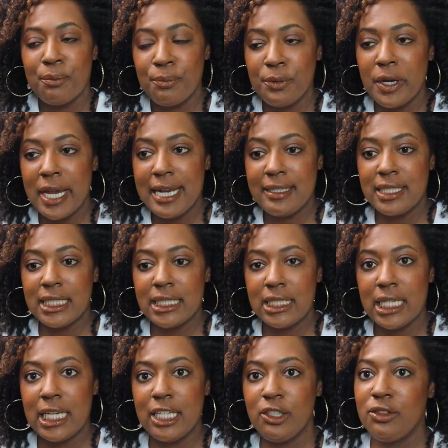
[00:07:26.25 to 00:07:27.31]
But
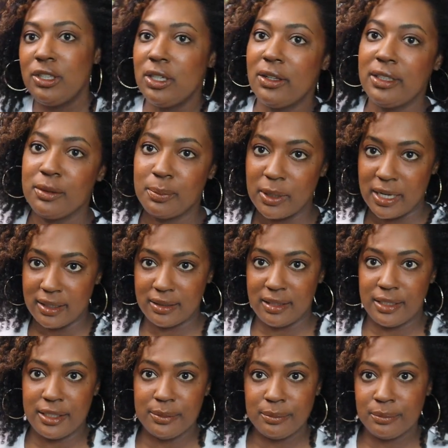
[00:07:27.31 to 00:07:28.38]
you see all these products
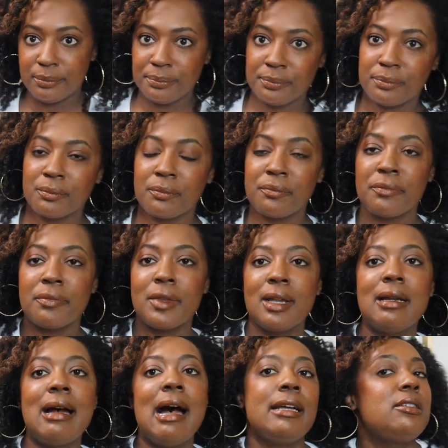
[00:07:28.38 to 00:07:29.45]
here?
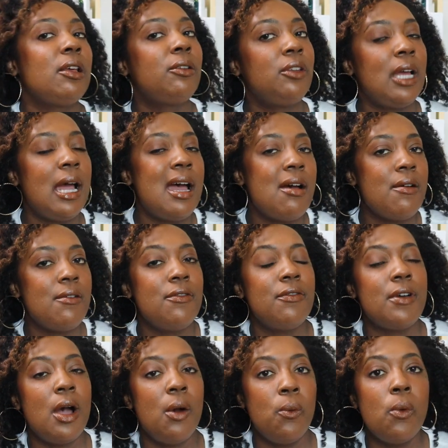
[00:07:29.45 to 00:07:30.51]
I used to have
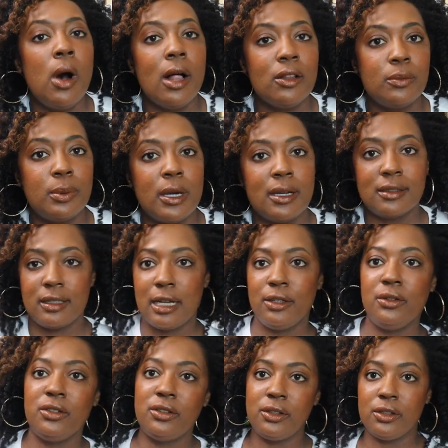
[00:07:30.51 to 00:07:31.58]
a wall of products. I
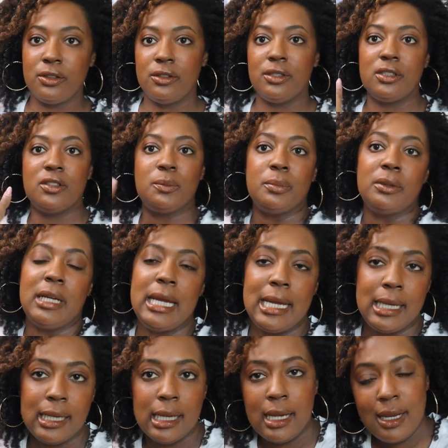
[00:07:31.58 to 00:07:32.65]
used to
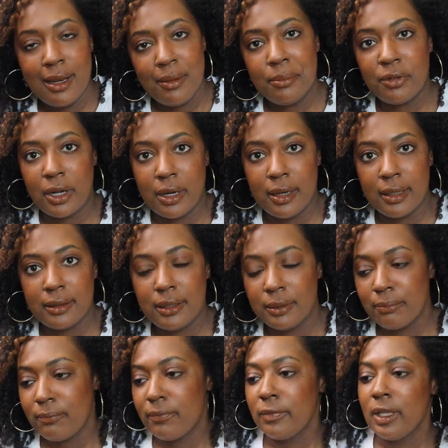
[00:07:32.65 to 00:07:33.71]
display product.
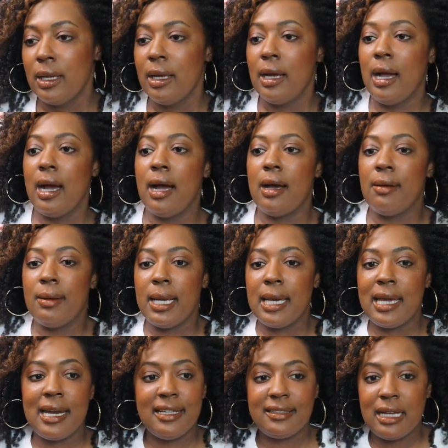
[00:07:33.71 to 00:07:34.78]

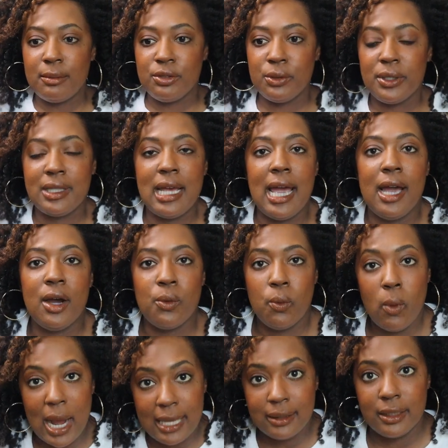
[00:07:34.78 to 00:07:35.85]
And I stopped doing that a
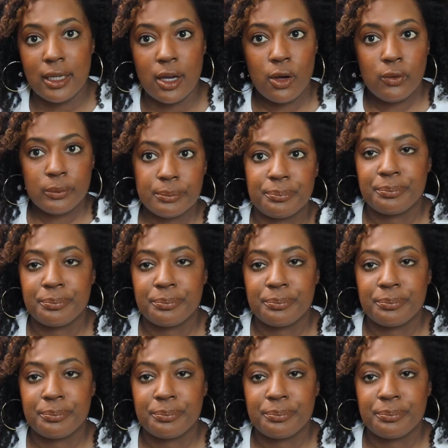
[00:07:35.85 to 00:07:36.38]
while ago.